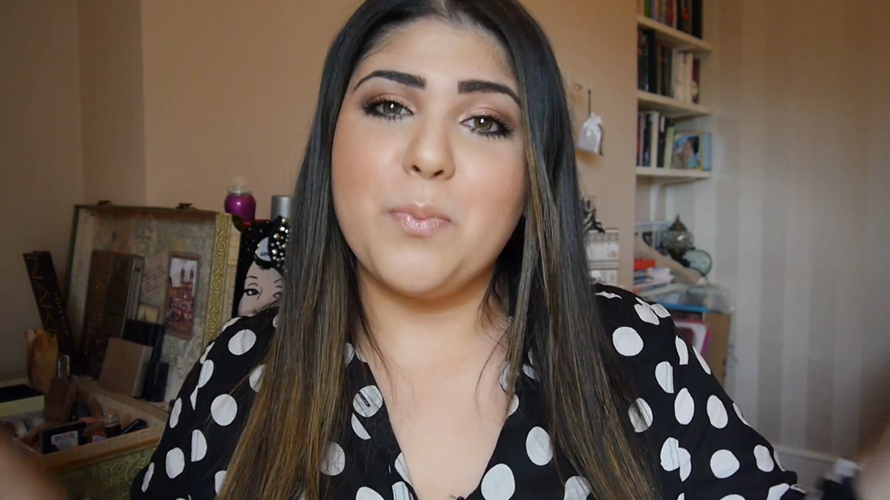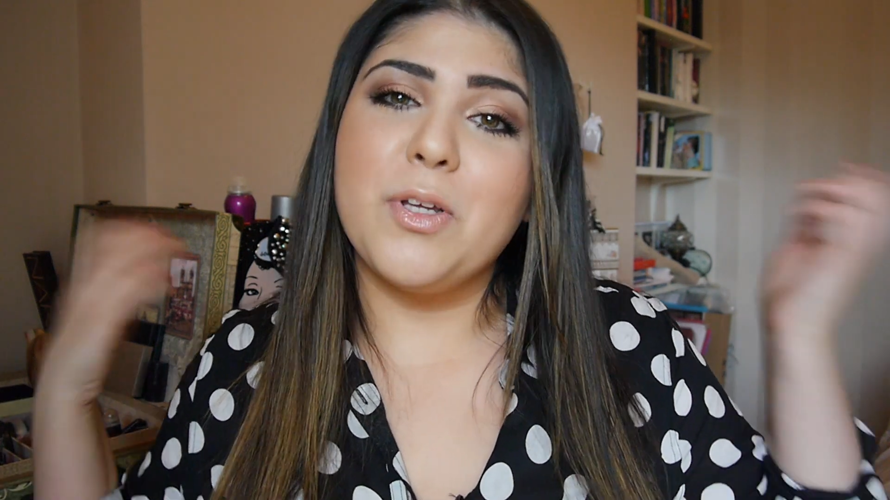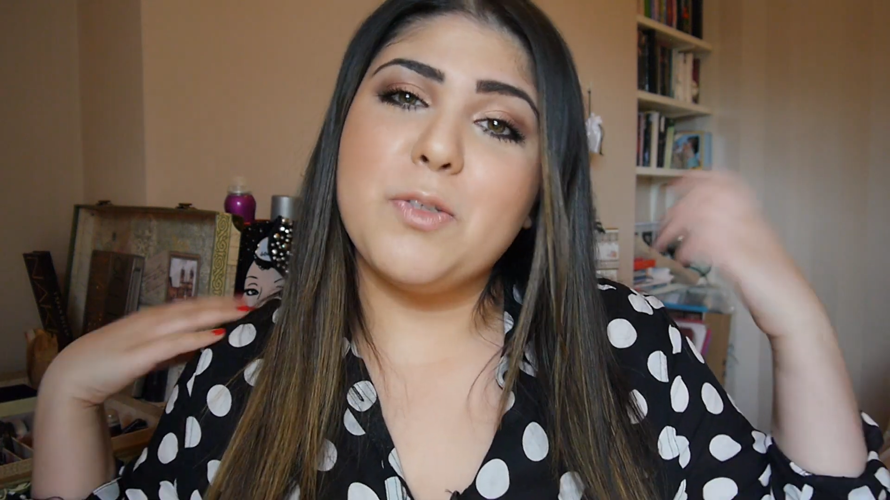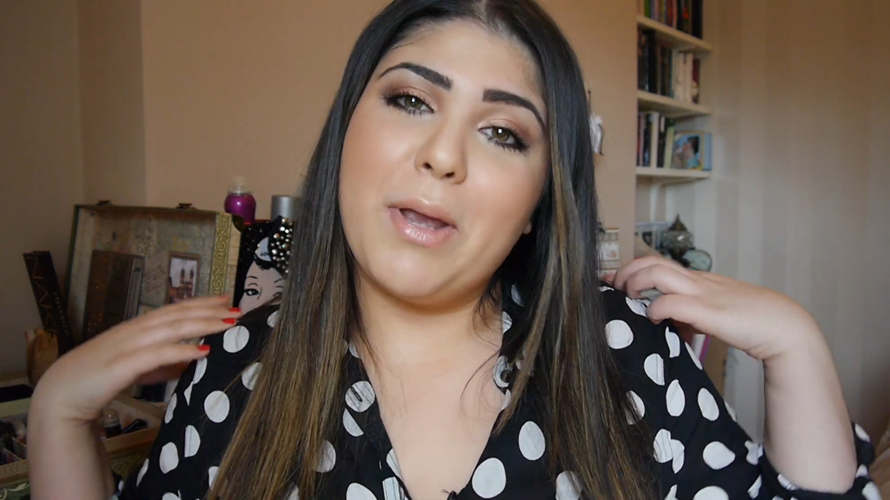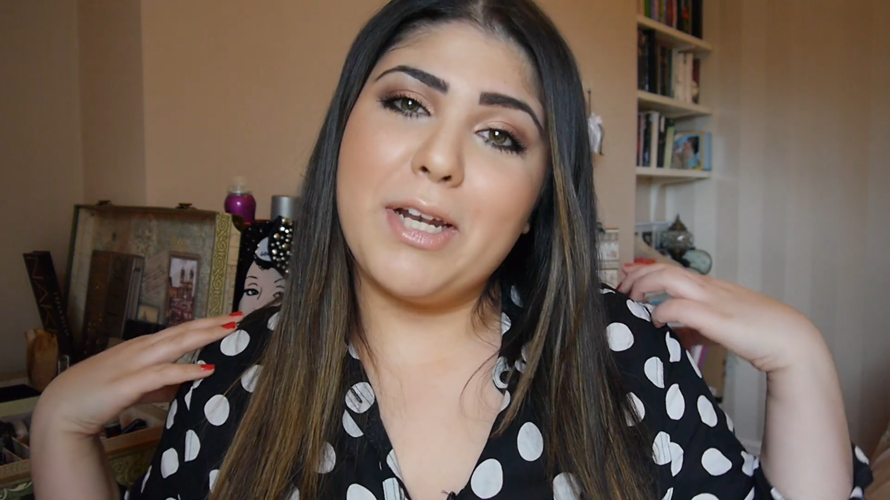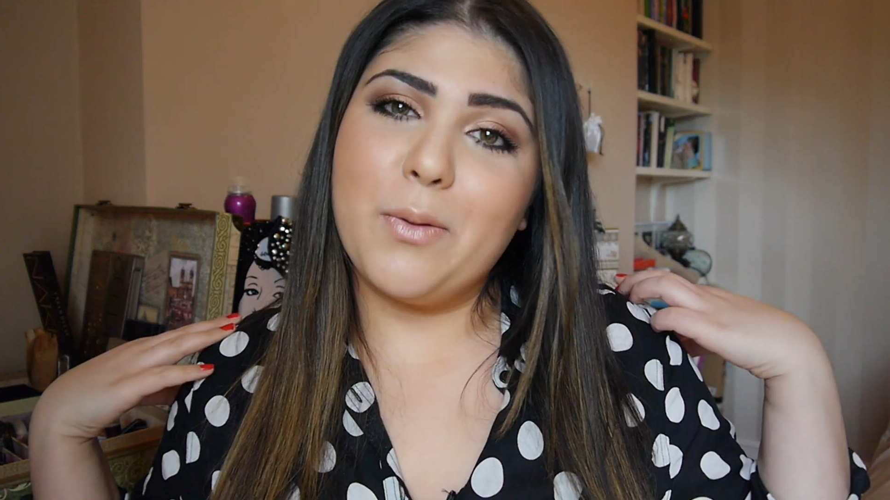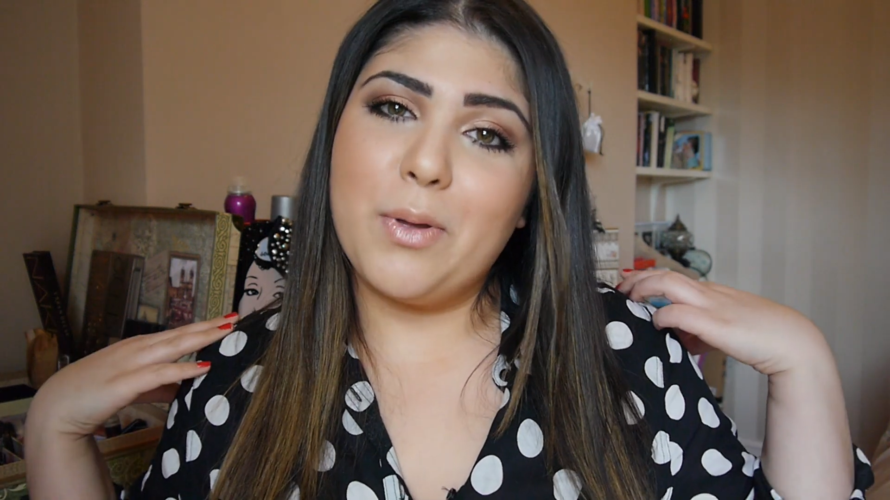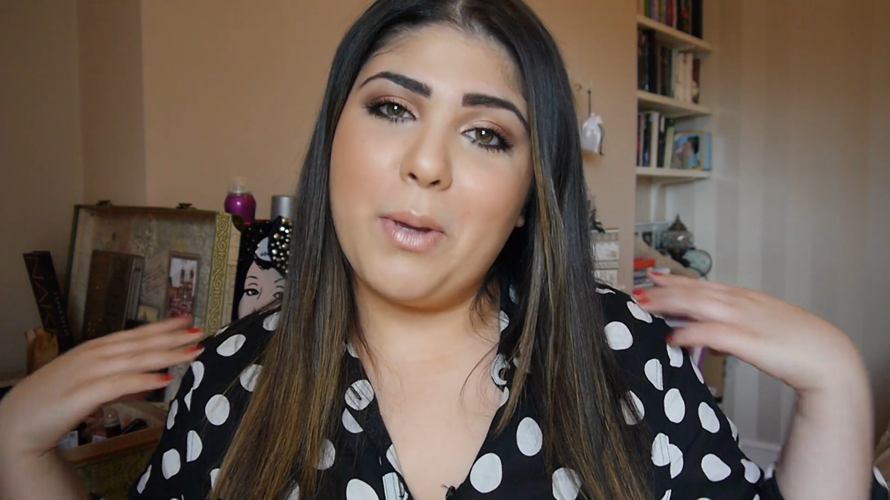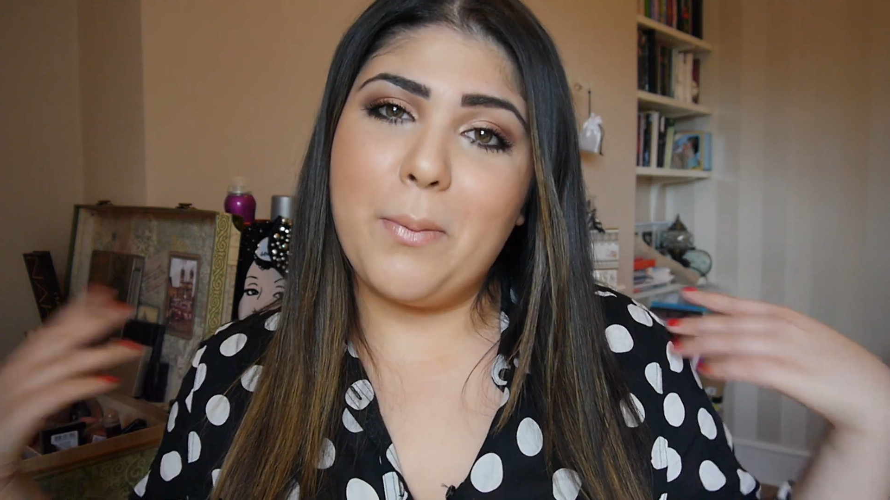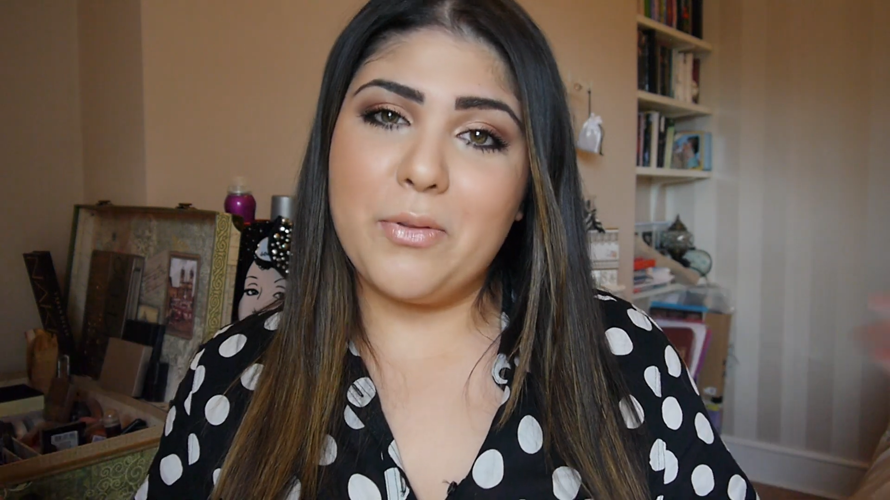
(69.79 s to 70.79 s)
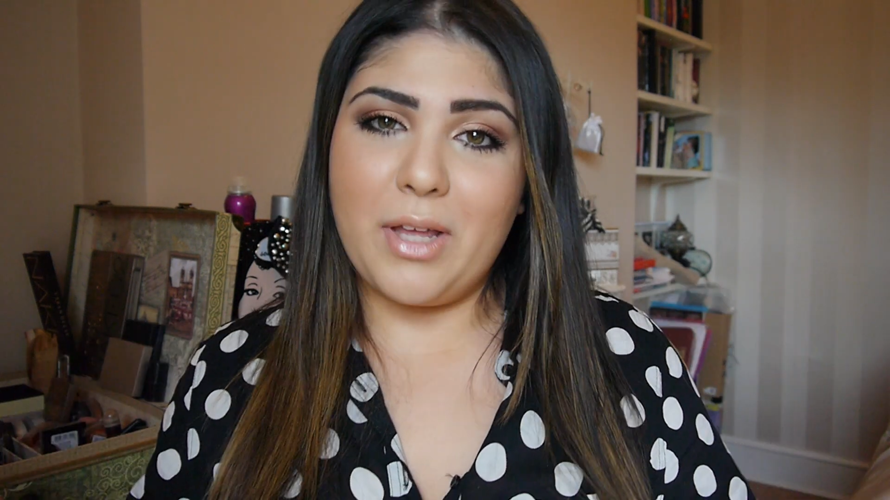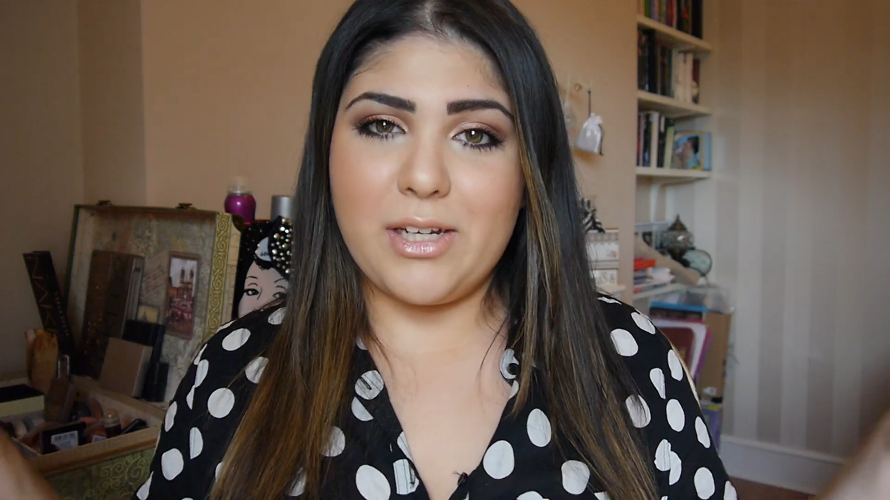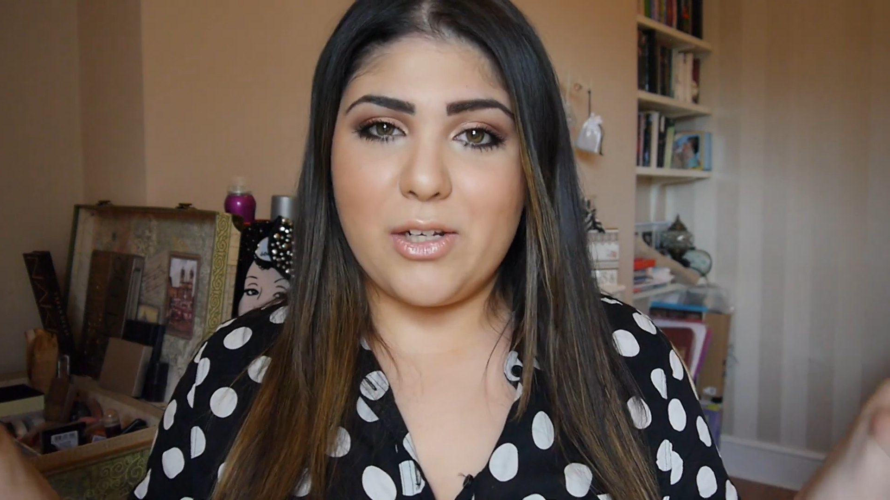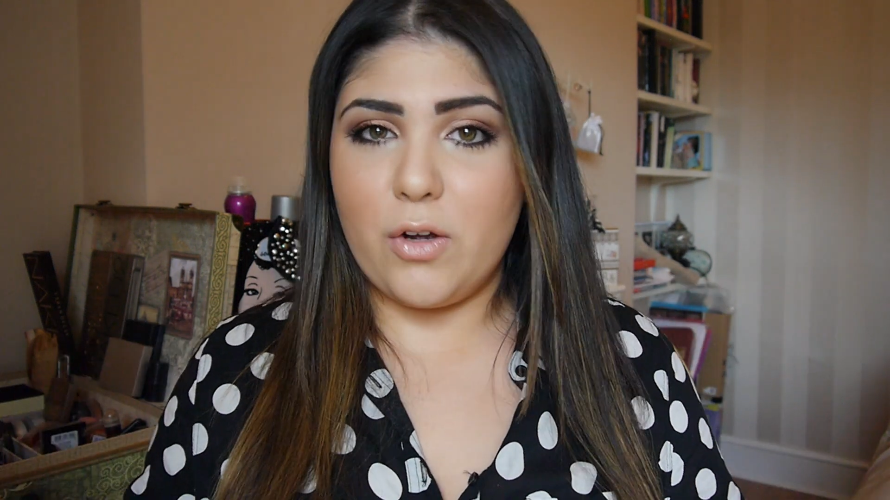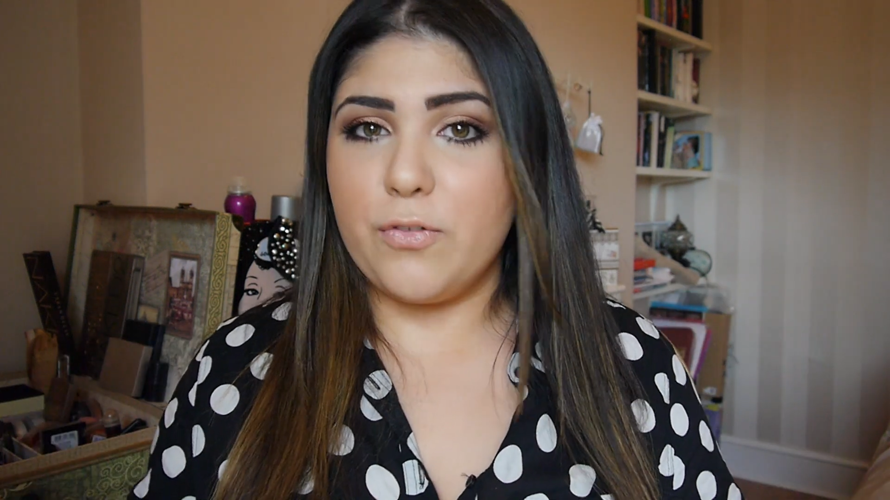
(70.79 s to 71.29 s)
but spend it with people
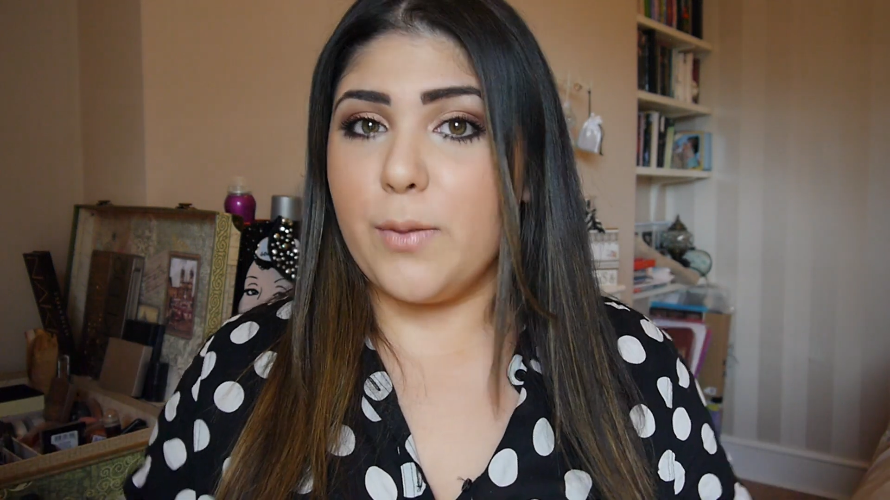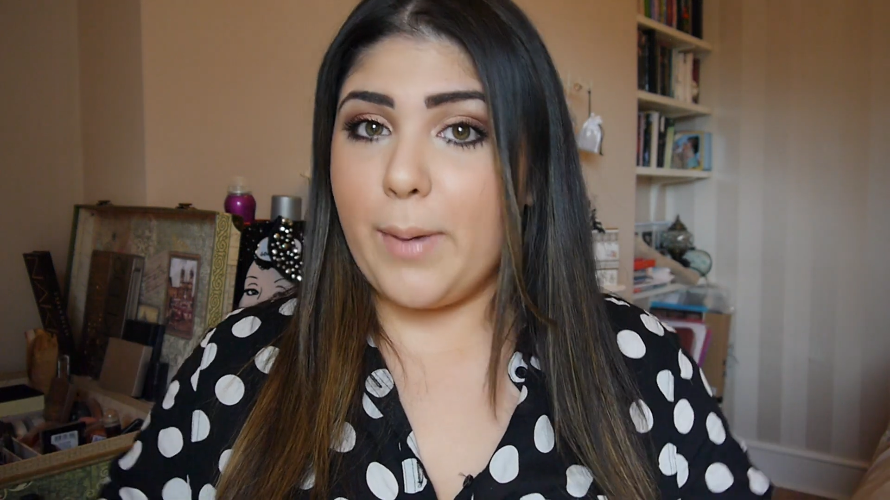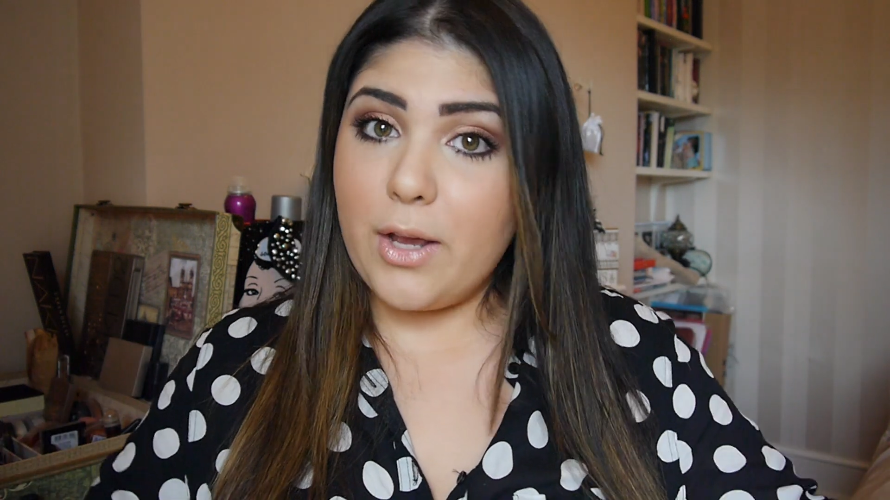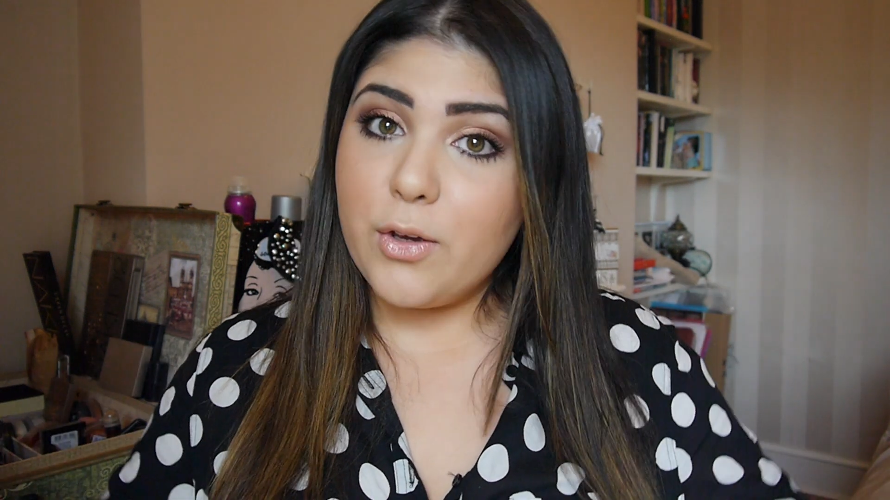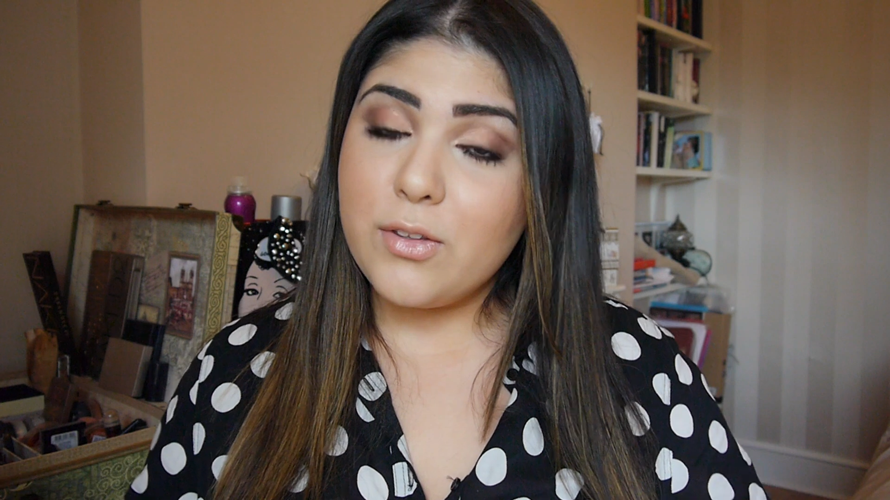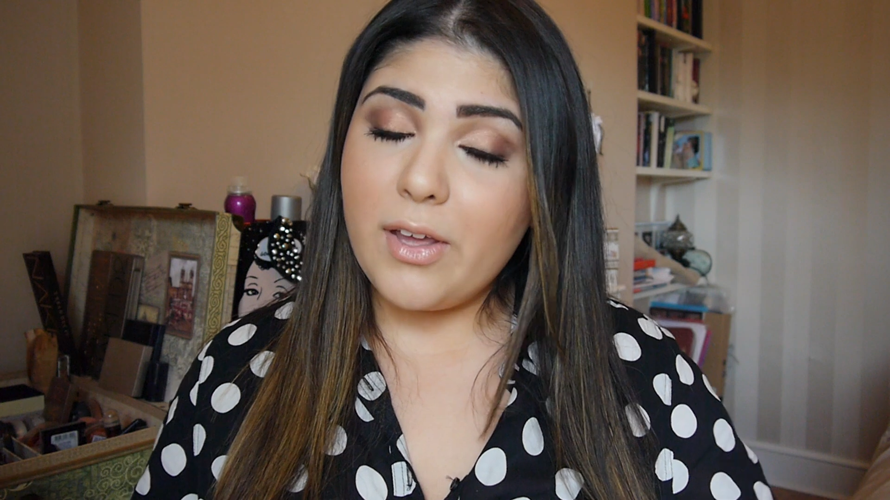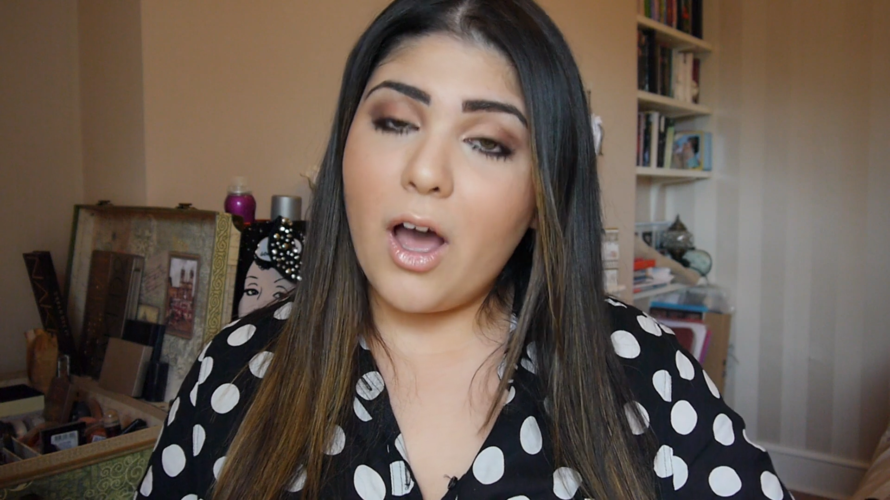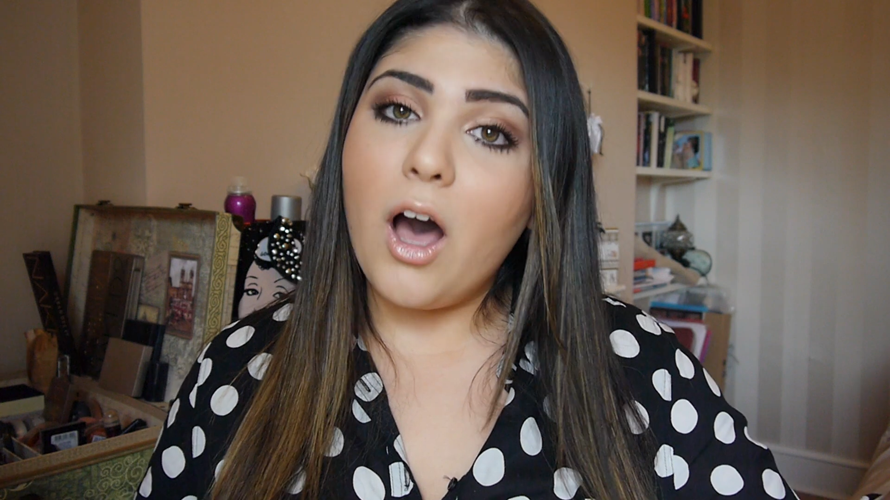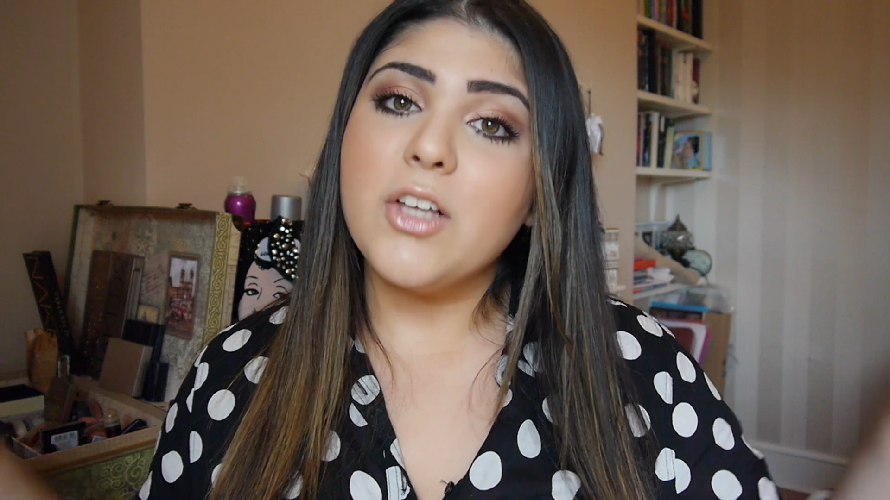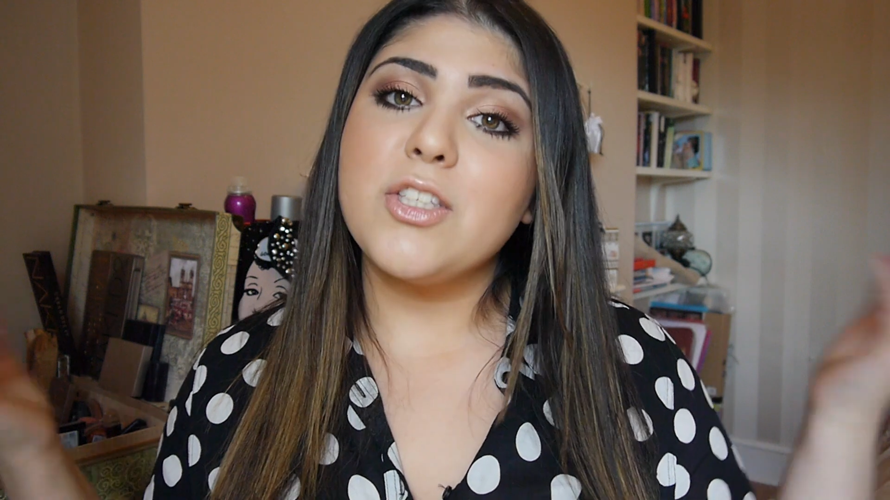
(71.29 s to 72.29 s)
that you love, no matter who they are.